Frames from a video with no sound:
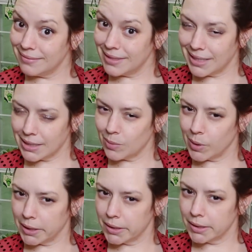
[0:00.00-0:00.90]
Does that sound
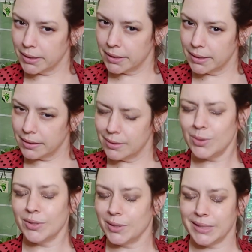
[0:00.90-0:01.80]
weird?
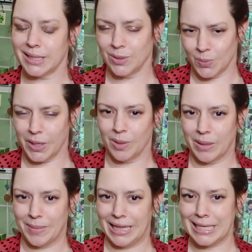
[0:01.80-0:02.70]
Toodles always sounds weird,
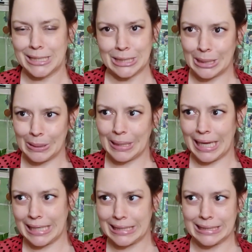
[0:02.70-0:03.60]
but I mean like,
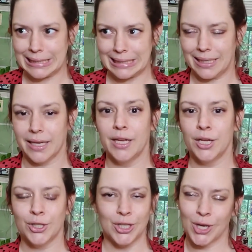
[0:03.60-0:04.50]
toodles,
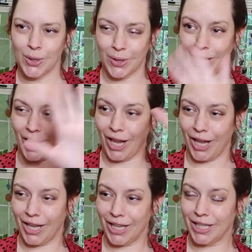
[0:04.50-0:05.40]

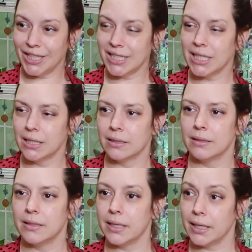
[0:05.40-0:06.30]
toodles,
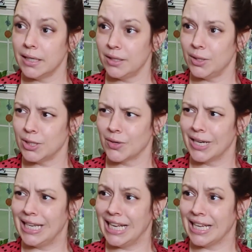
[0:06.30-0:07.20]
the hills are
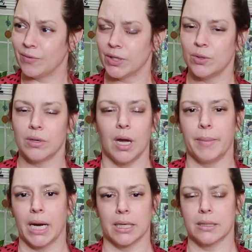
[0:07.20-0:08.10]
alive with toodles. No, I'm
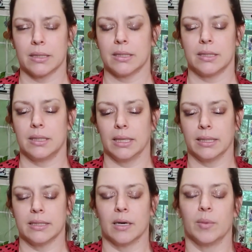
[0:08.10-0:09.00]
not going to sing.
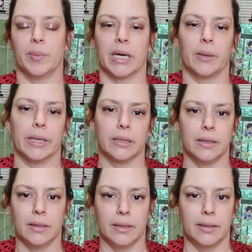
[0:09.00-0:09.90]
That's terrible. But anyway.
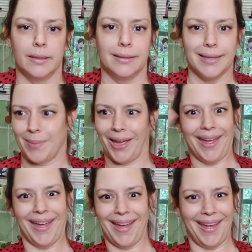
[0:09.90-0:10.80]
Okay, bye.